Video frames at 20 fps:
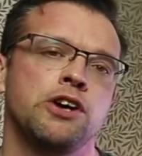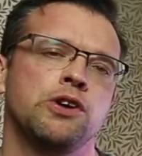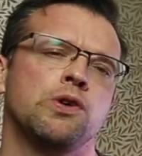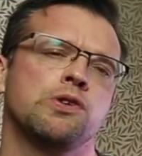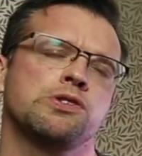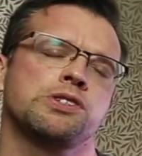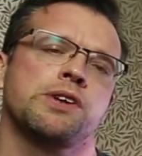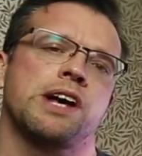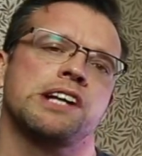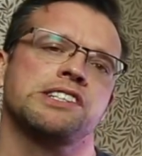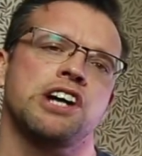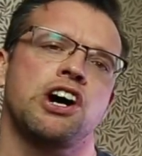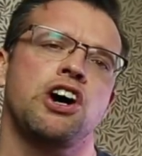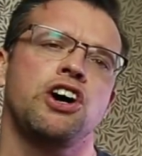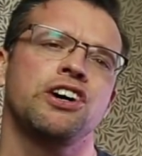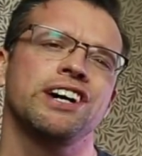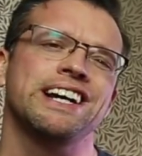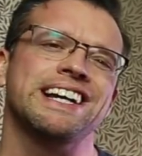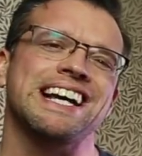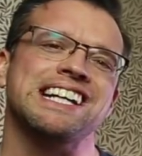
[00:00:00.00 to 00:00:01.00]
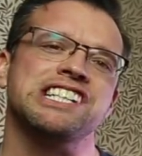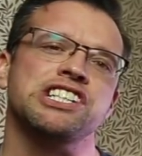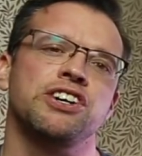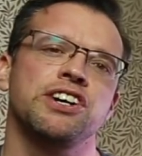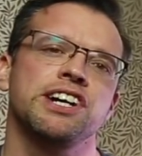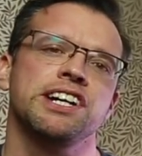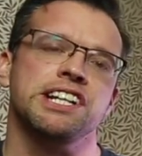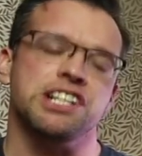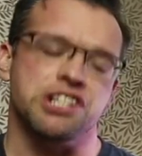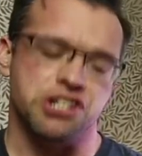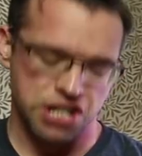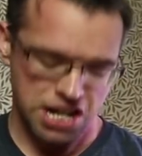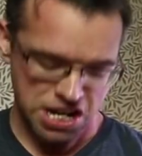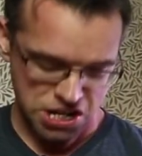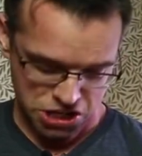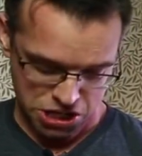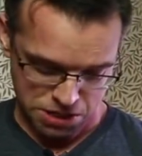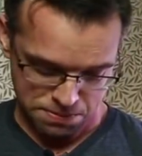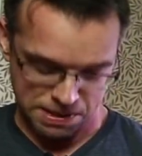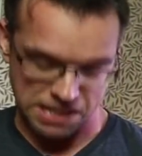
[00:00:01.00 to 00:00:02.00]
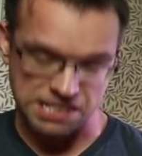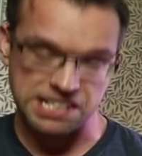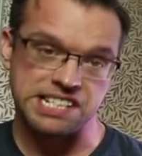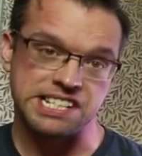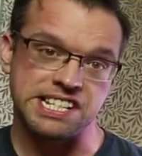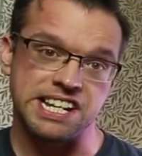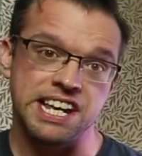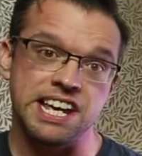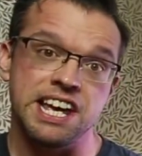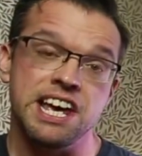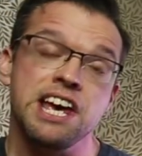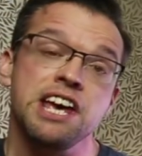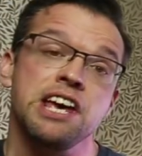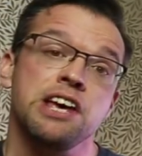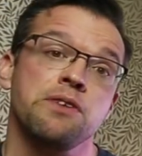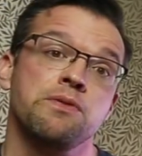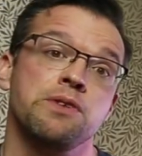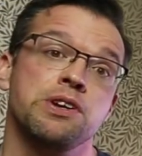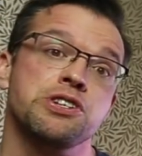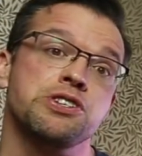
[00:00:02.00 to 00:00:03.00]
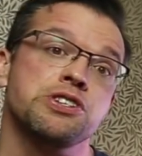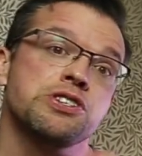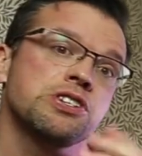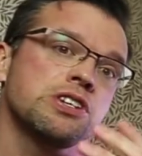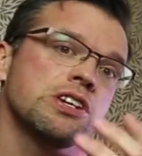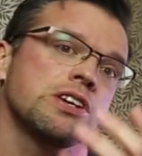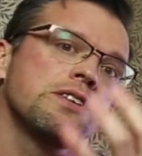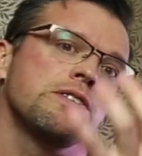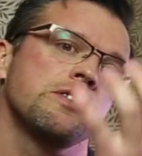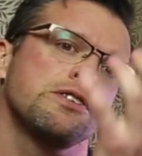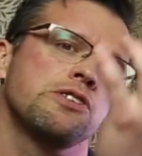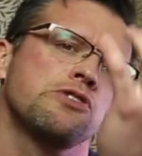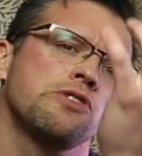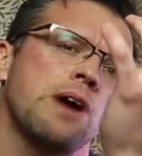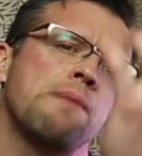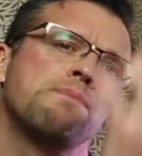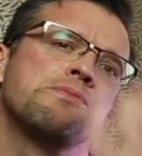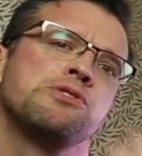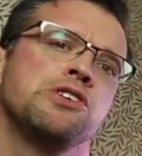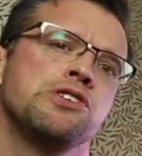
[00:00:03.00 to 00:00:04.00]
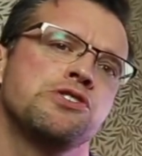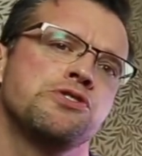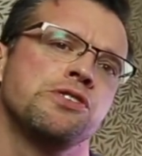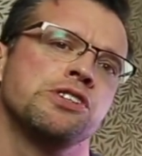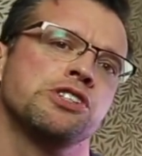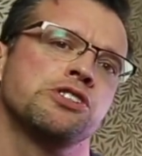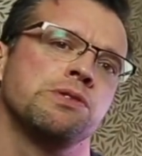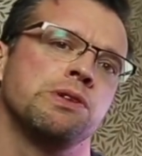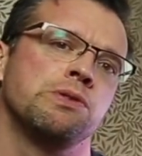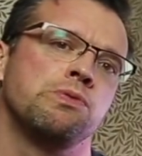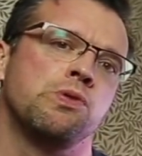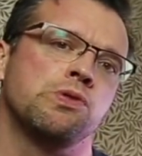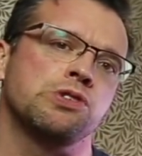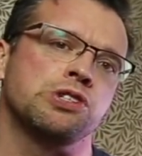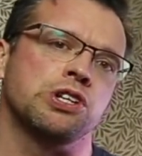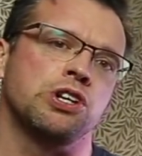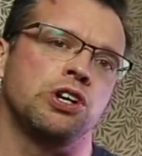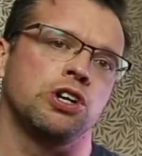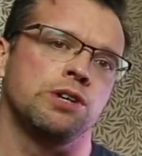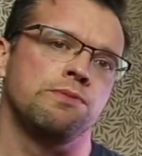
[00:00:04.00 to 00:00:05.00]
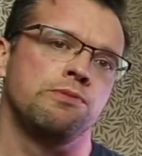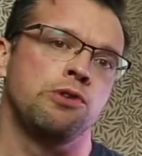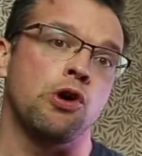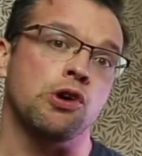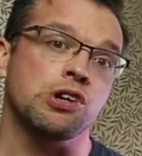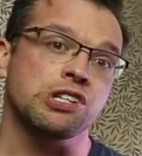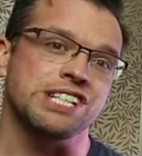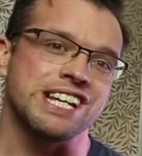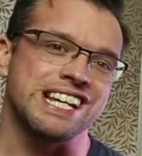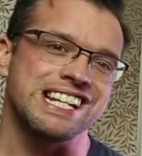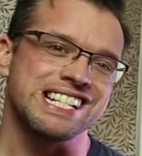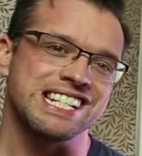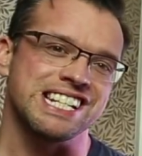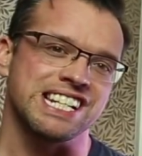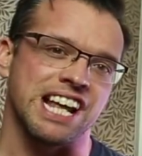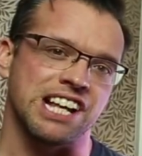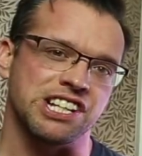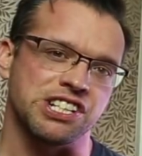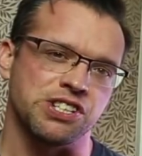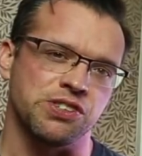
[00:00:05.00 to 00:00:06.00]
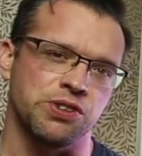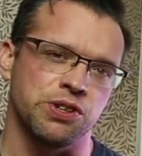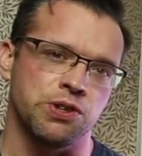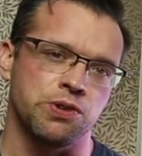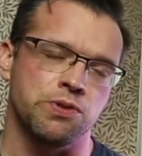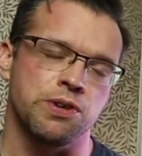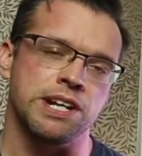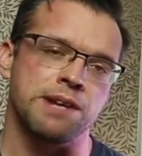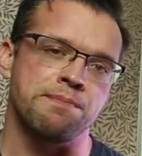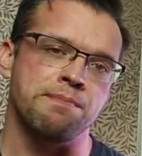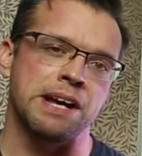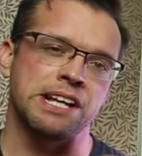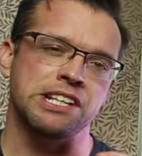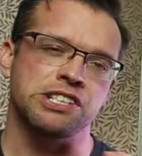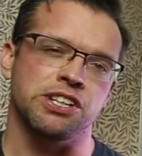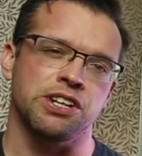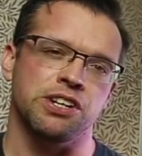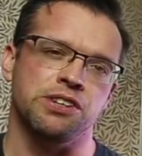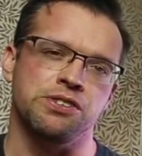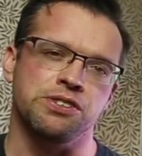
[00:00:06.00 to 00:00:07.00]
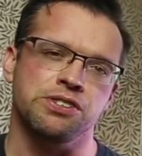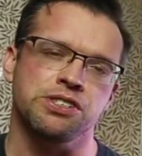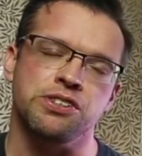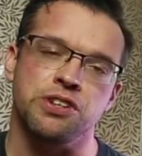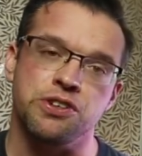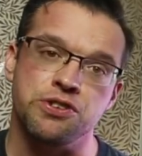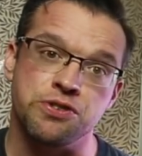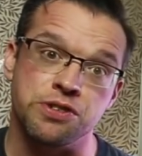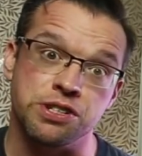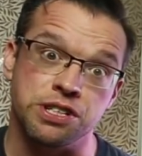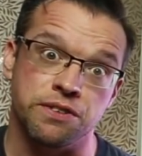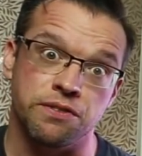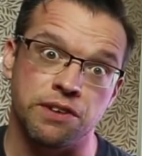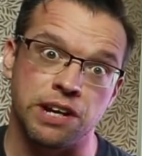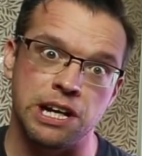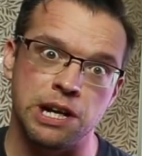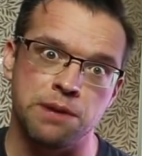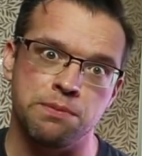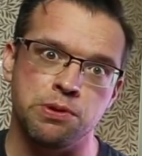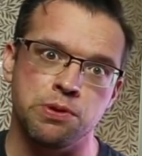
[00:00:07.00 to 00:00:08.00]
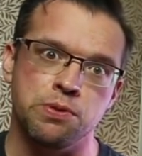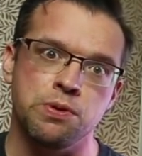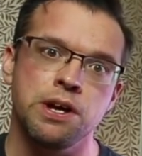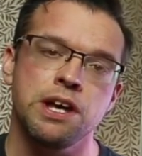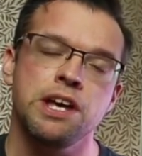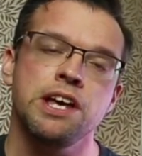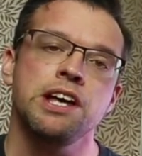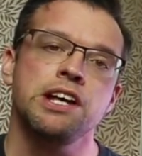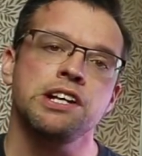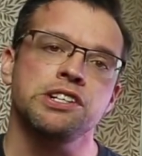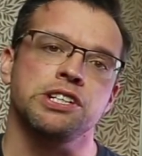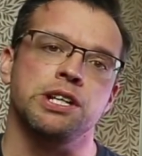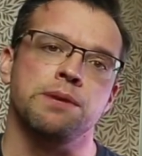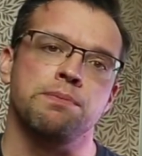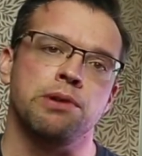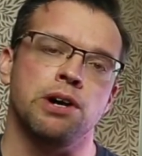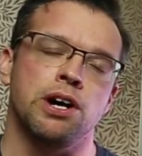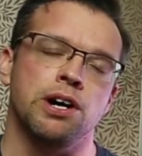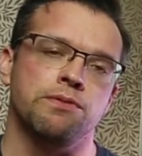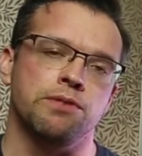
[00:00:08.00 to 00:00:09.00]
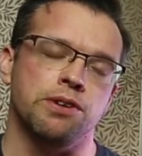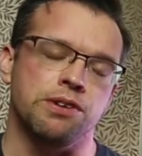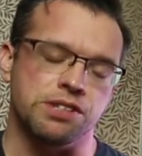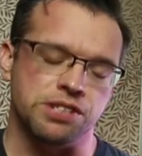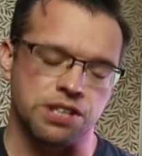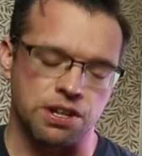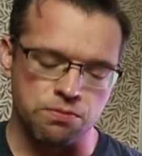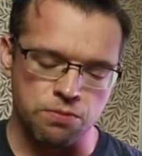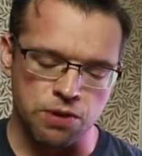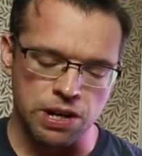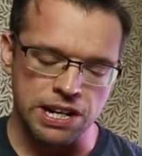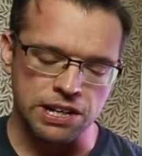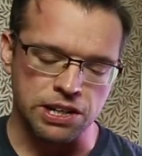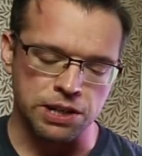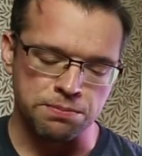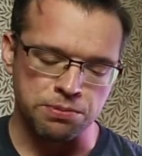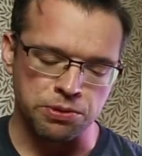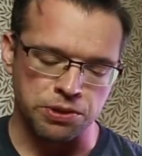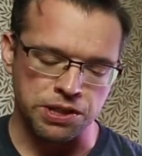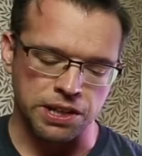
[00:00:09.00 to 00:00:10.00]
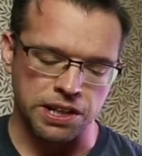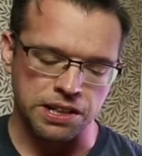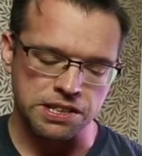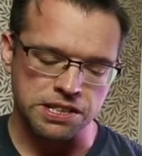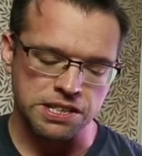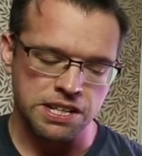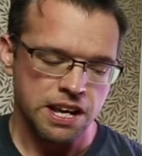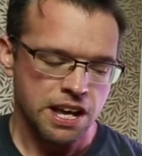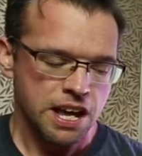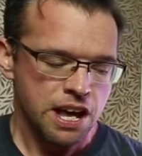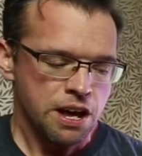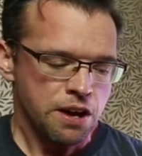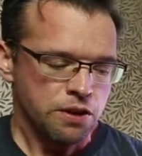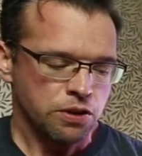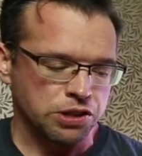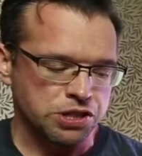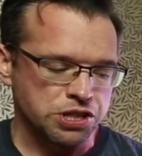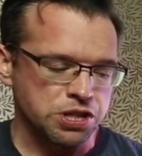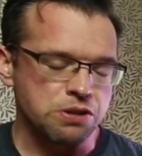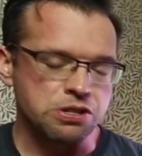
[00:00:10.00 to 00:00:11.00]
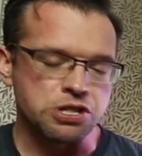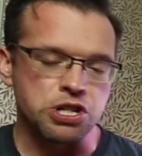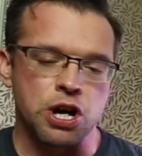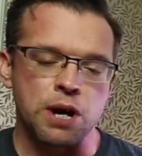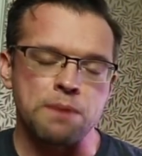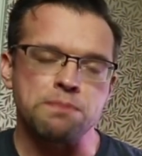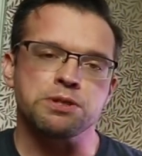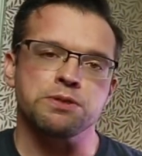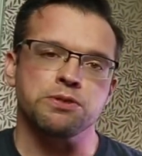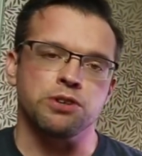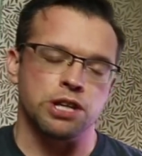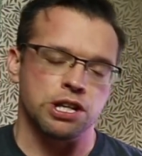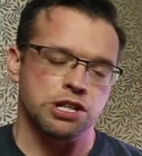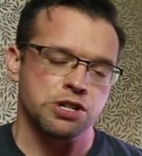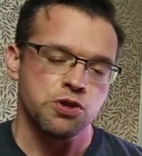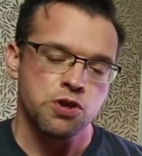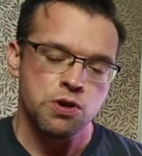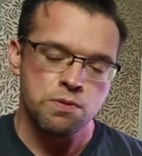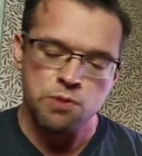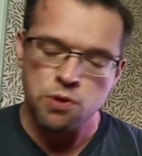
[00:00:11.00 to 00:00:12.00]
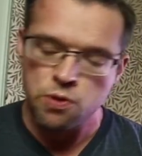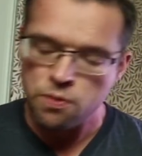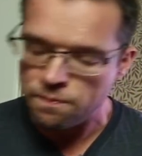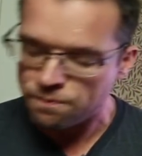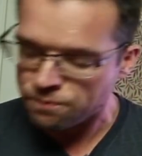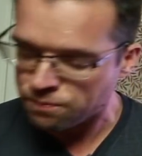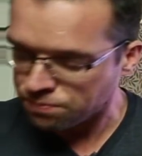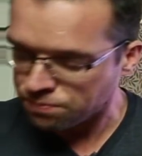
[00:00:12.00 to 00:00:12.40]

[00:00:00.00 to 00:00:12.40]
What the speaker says: Also has a high cation exchange capacity, which grabs nutrients from the water column, locks it into that soil and then makes those nutrients available to the plant roots, so really good product. Got two types, we've got the normal